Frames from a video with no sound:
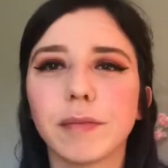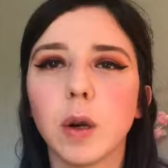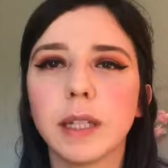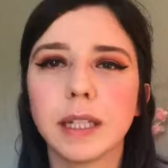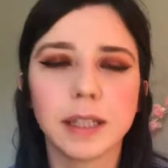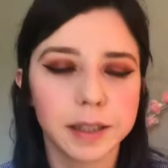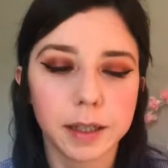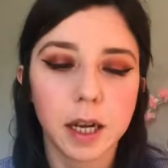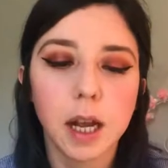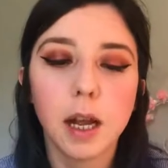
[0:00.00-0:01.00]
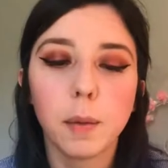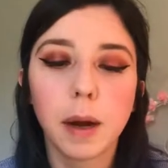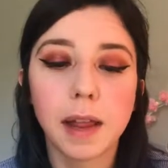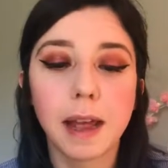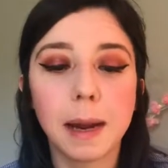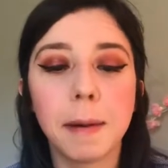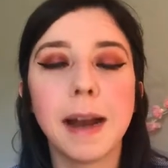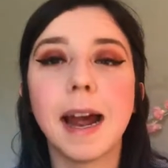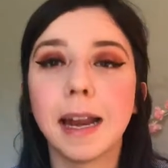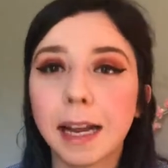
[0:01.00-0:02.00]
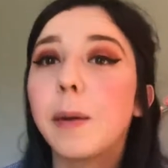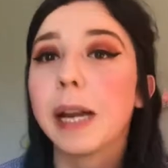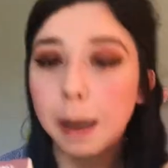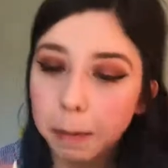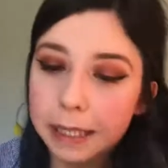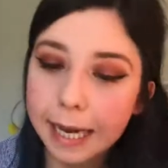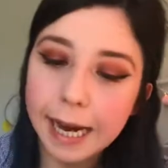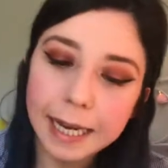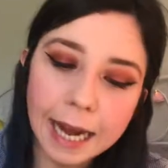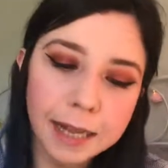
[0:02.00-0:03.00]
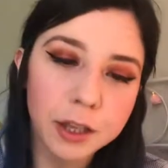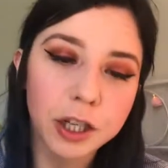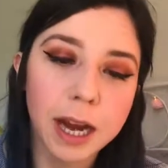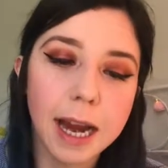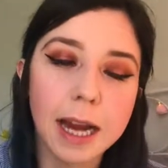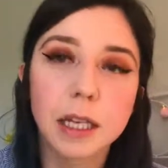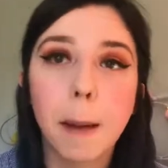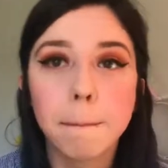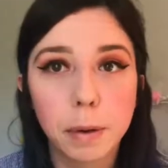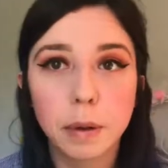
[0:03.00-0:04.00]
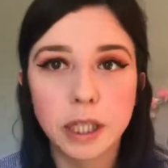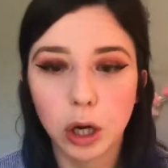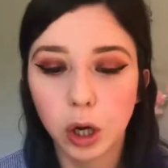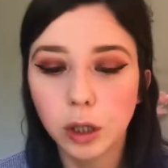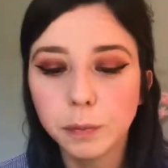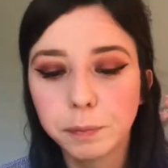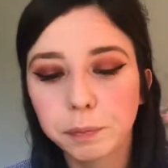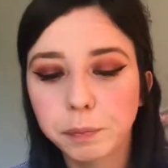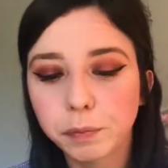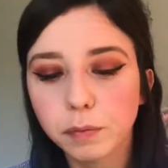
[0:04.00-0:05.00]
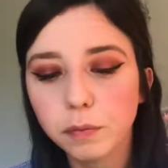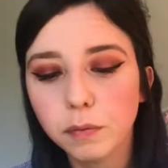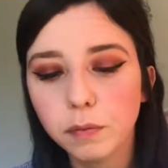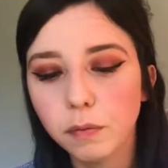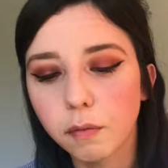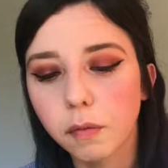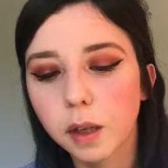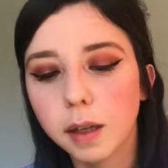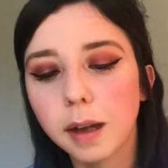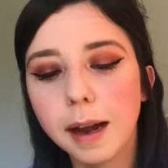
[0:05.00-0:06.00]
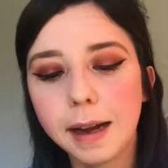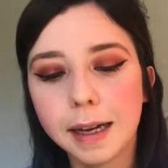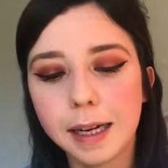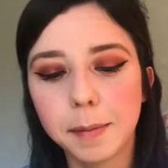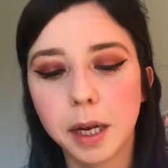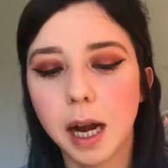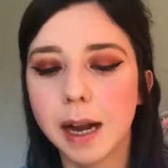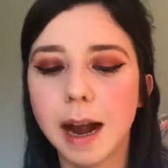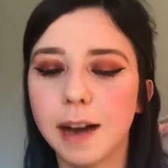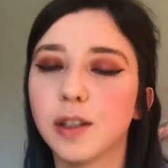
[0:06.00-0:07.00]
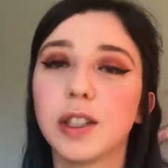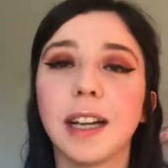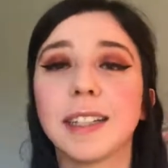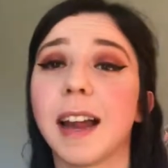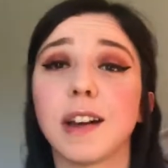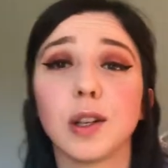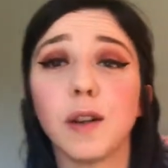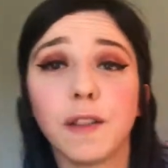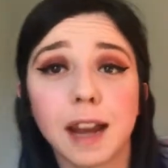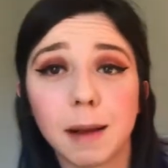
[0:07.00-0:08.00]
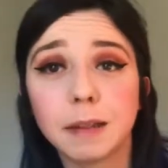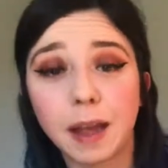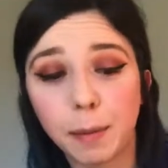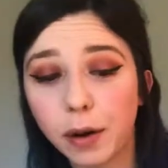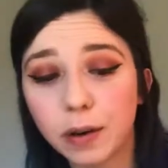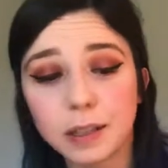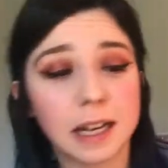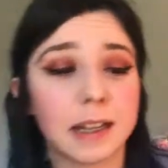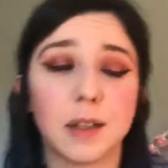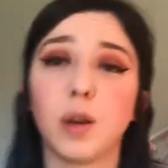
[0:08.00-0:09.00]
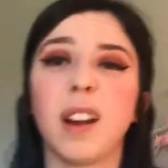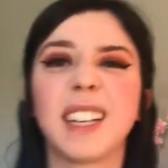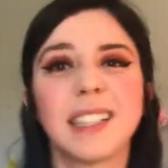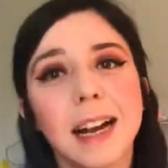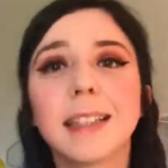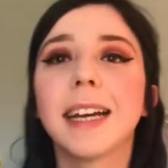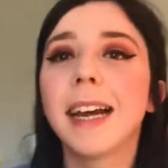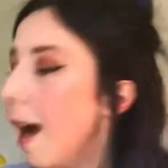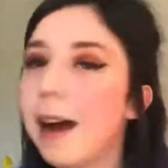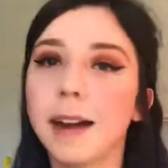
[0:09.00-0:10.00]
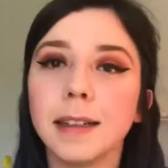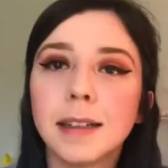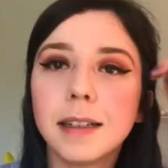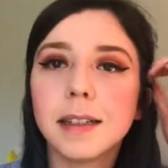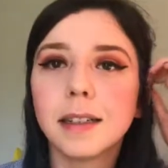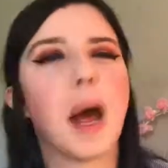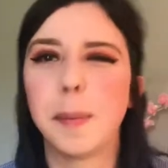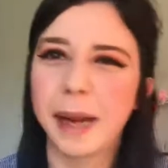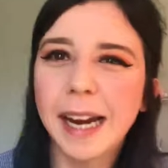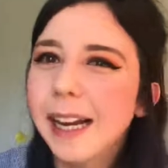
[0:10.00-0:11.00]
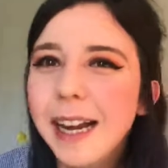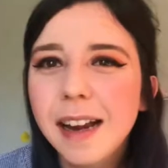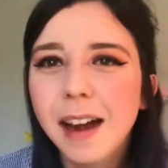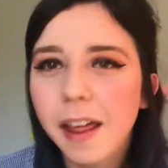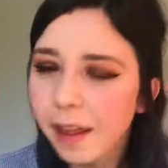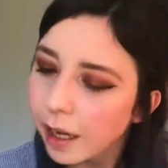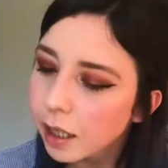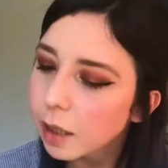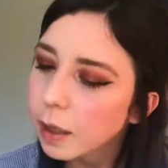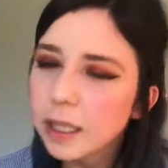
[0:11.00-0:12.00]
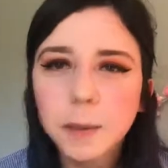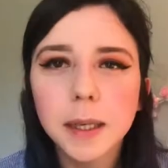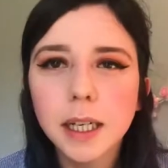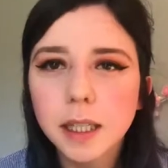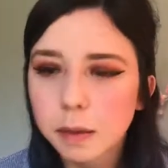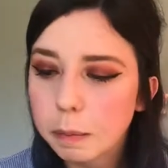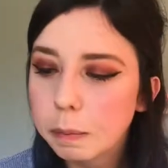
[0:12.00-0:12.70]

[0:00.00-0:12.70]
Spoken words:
No, I didn't. With a lip liner and liquid lipstick in the shade Booty Call. And I just, like I said, I just love the names of their products. Like they're so like sassy and appealing, I think is a word.